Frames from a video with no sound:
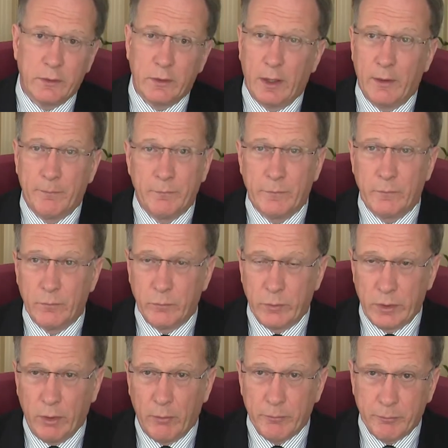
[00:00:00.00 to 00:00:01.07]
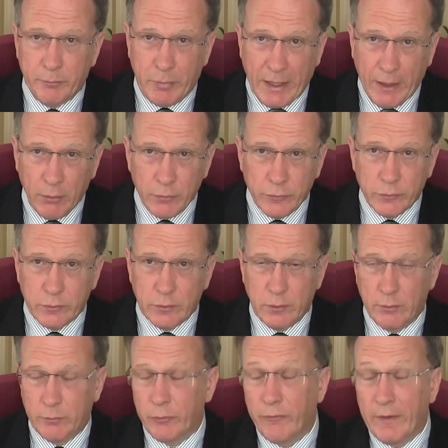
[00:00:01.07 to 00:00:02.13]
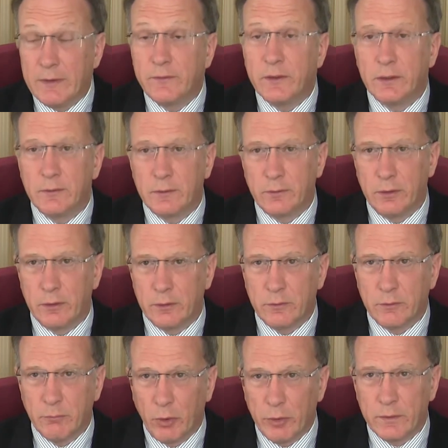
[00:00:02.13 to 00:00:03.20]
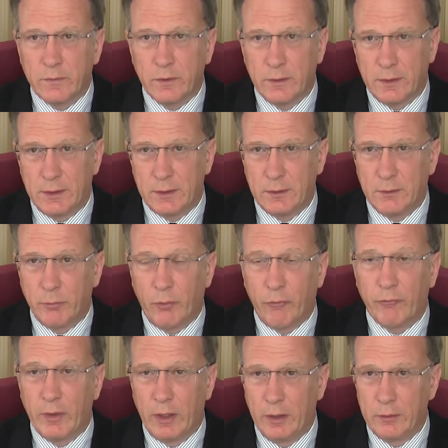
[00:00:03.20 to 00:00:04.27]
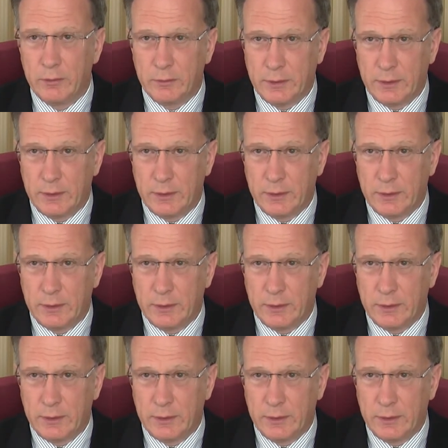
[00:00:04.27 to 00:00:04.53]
We're not prevented to monitor the portfolio.